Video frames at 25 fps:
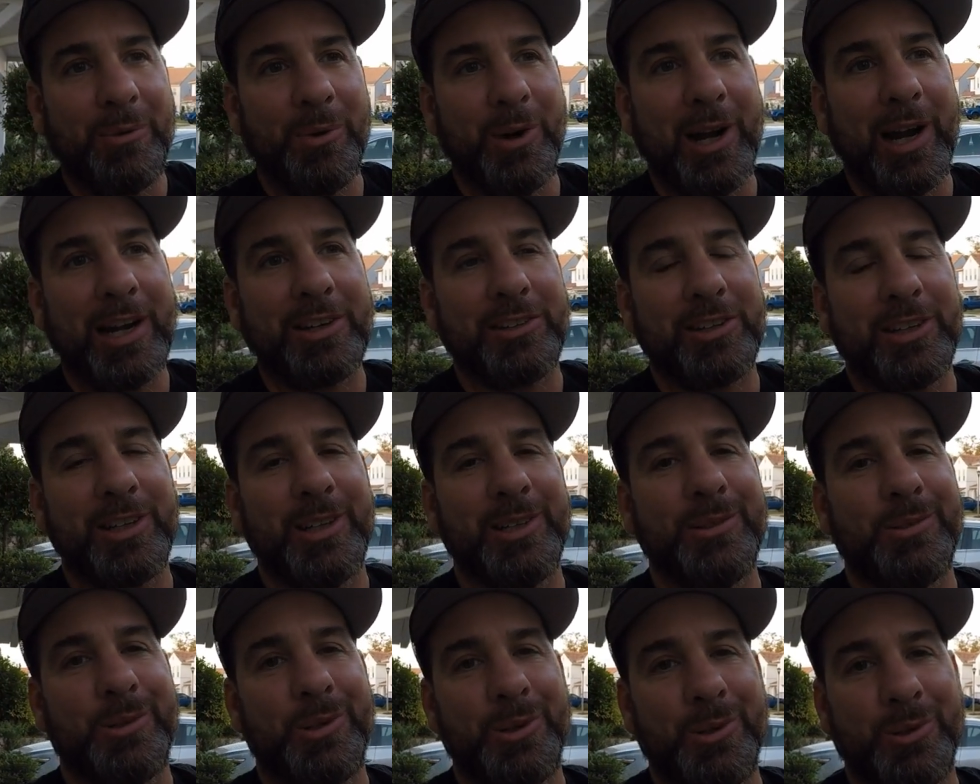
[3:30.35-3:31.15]
We're actually
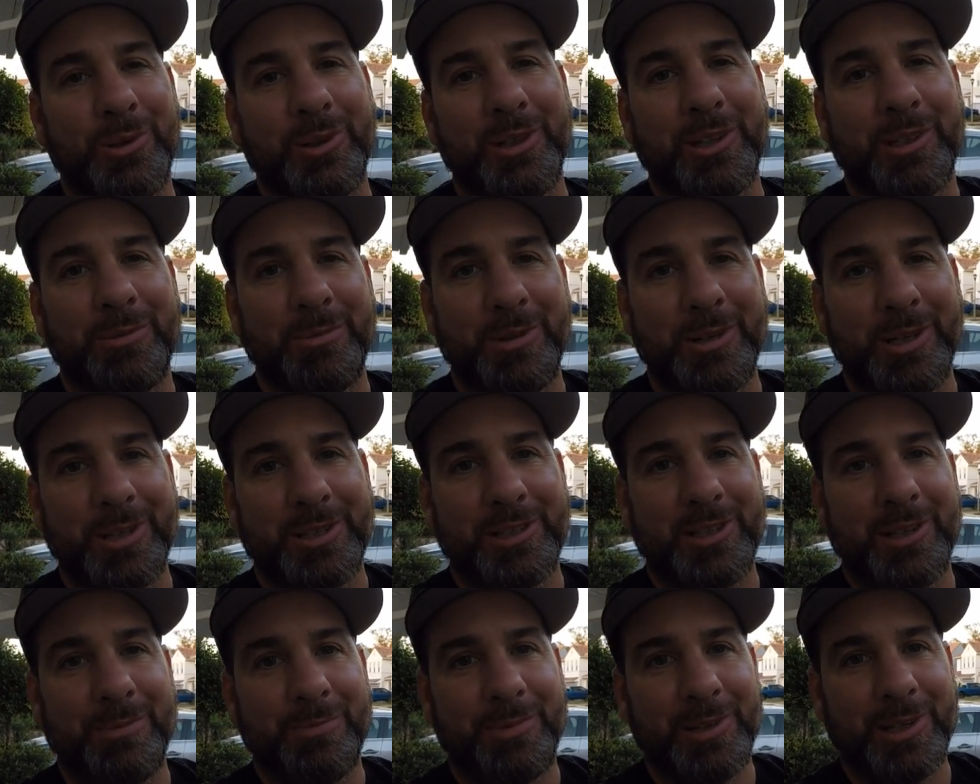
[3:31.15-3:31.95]
going to do a little bit of
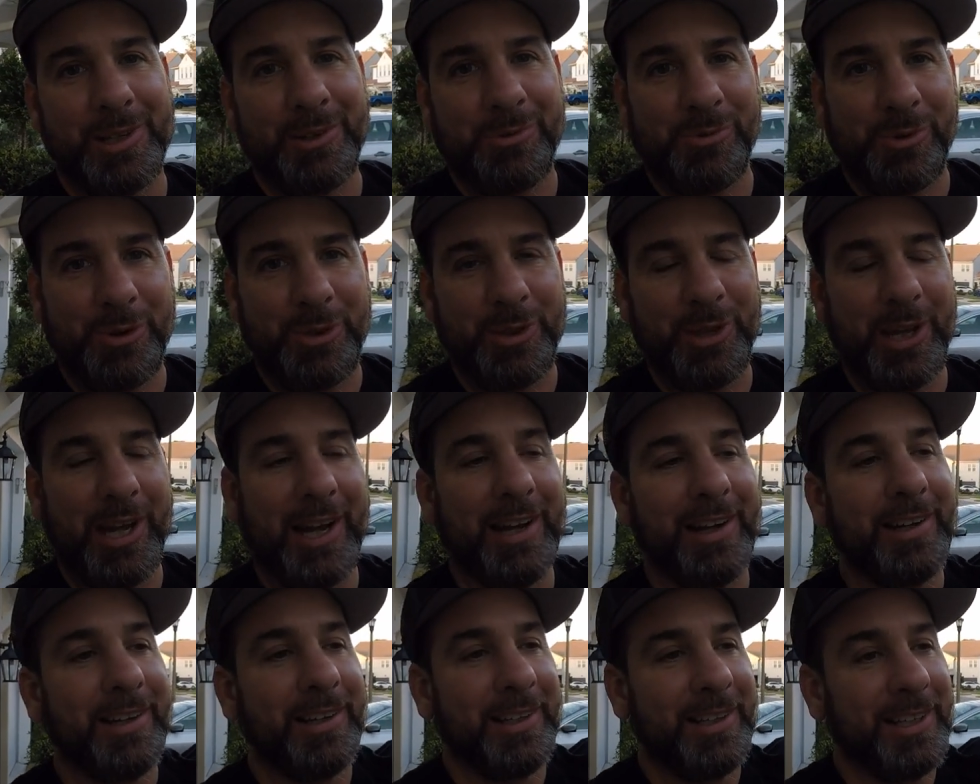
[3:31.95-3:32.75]
something with
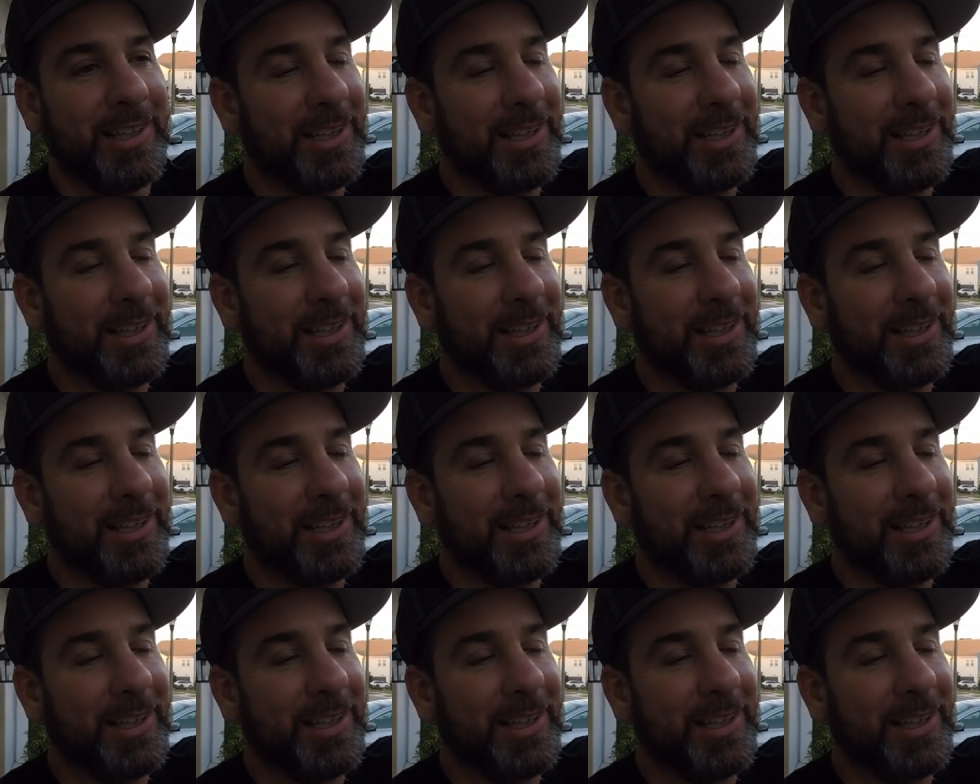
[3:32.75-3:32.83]
that